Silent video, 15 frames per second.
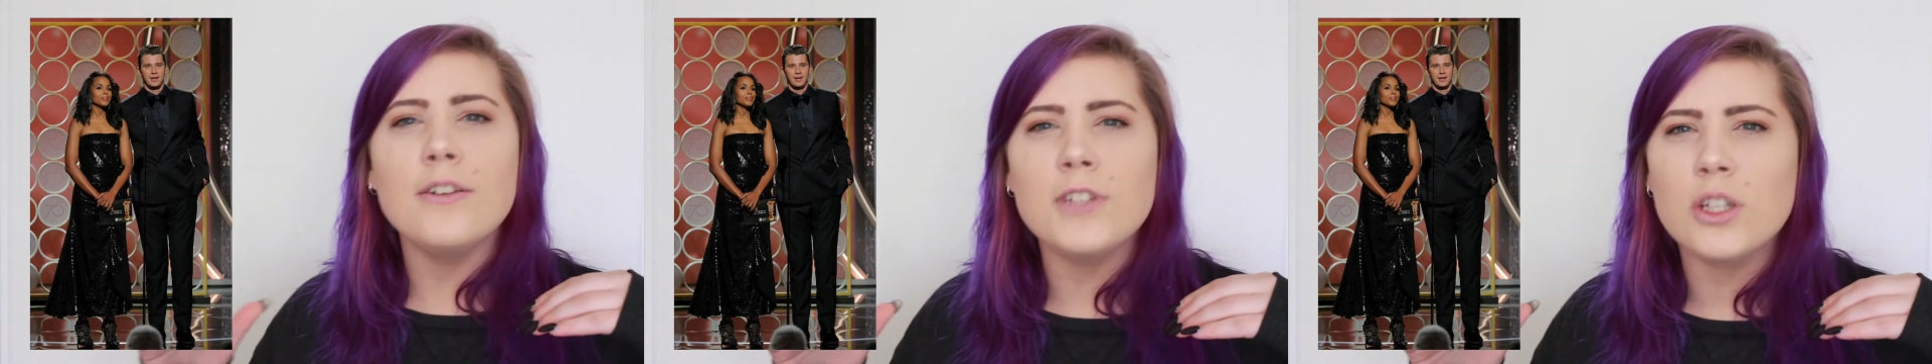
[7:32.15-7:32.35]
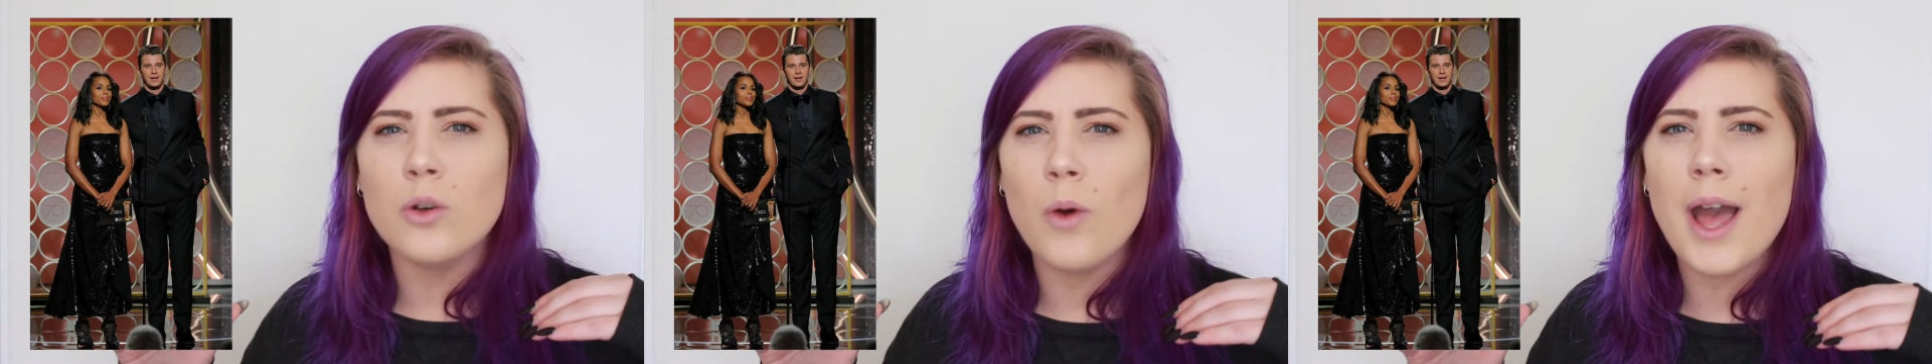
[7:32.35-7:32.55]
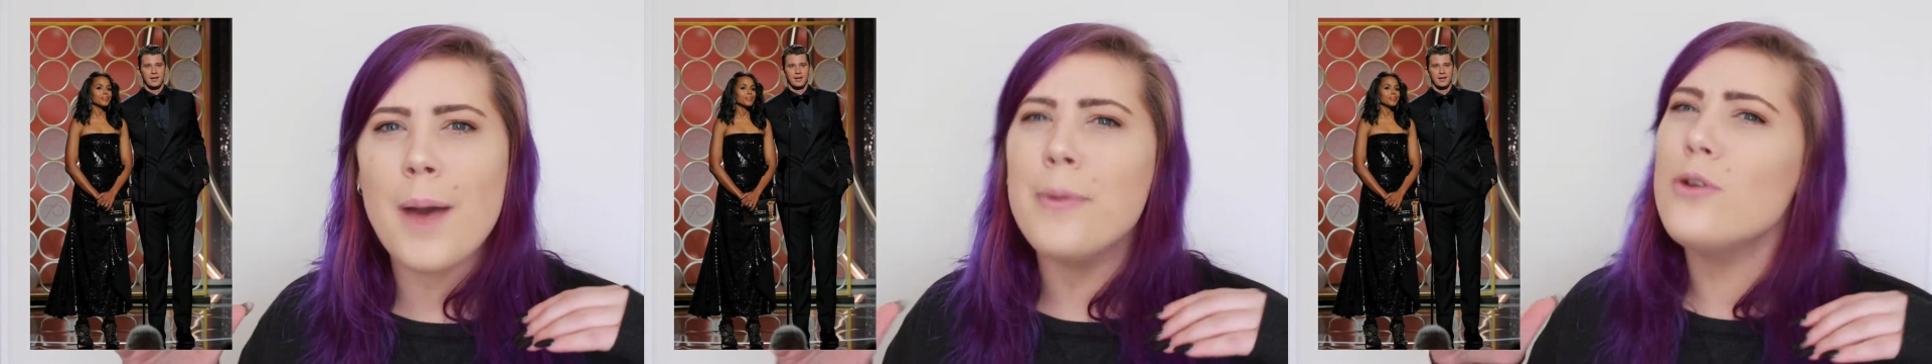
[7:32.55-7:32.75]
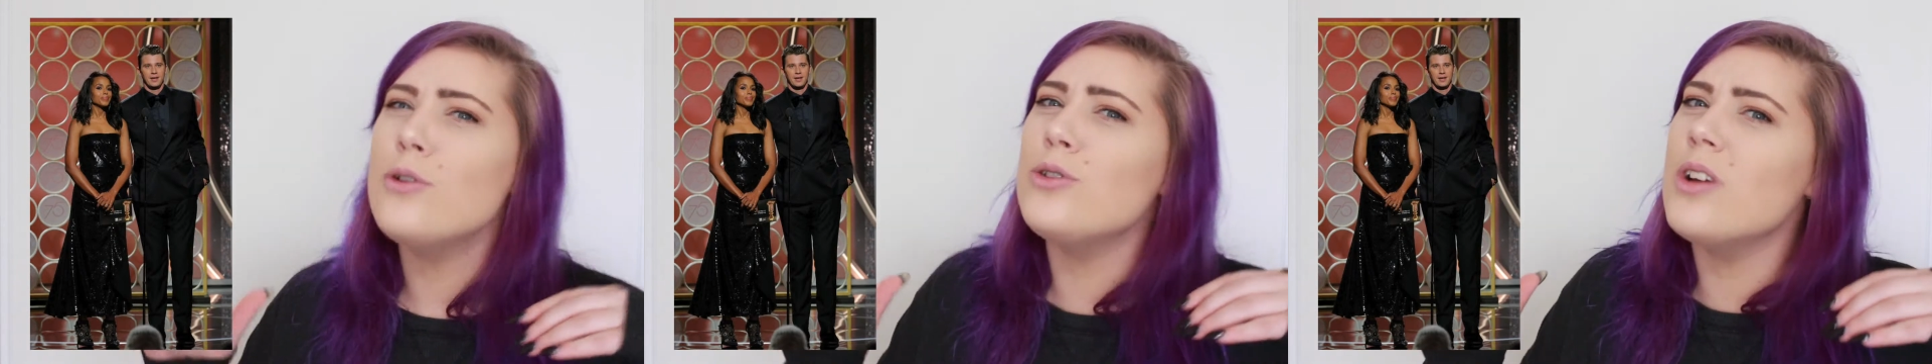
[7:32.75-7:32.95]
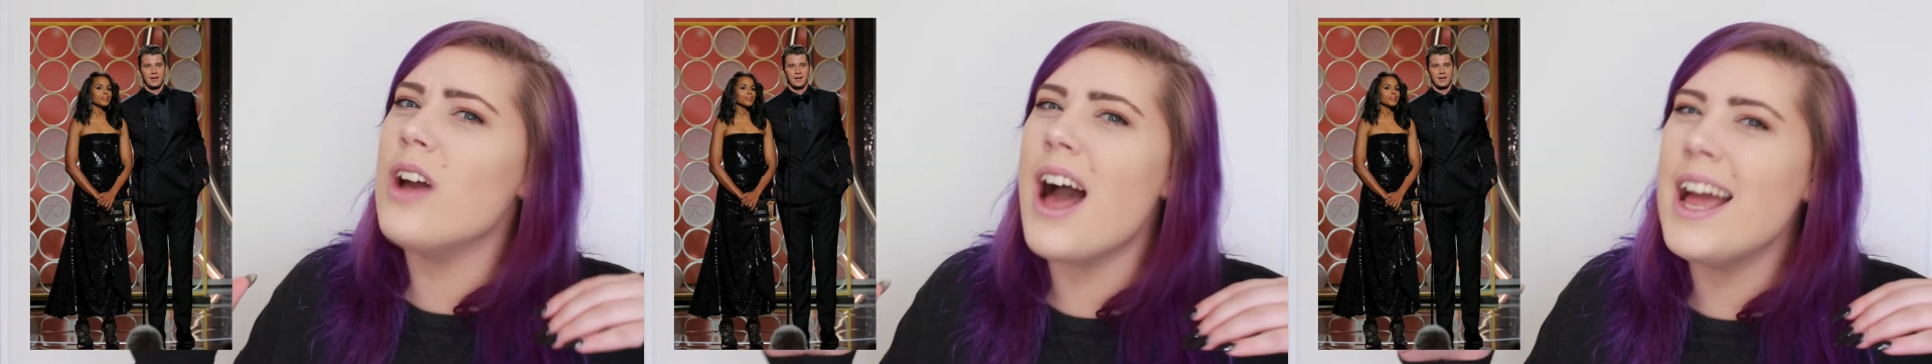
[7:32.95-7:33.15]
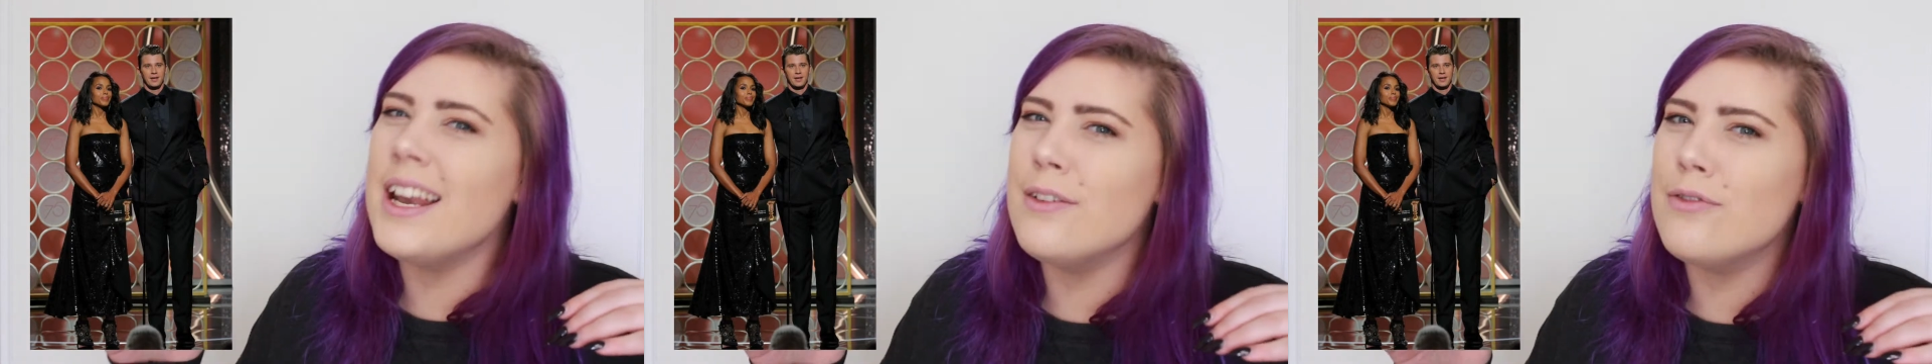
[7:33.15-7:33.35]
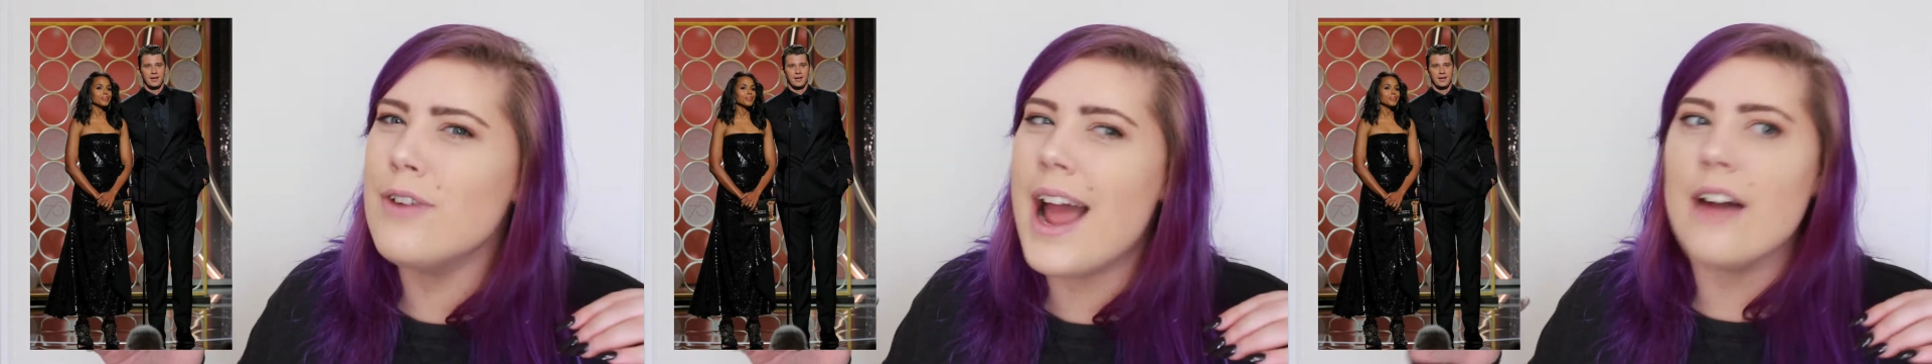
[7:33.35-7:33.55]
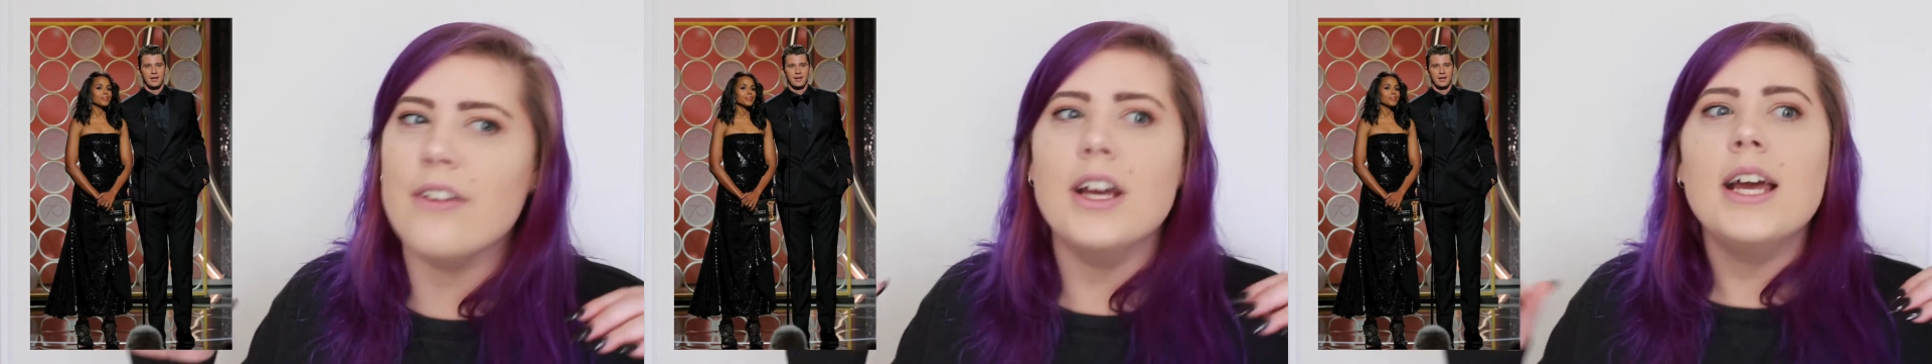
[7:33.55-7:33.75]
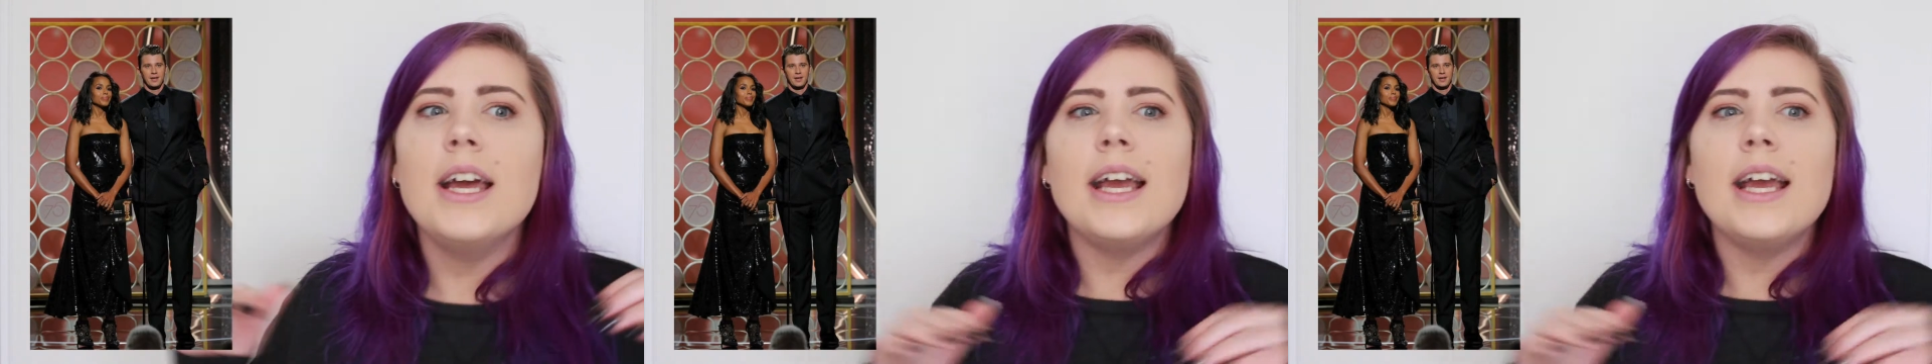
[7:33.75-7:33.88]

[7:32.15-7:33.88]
of square but also kind of round.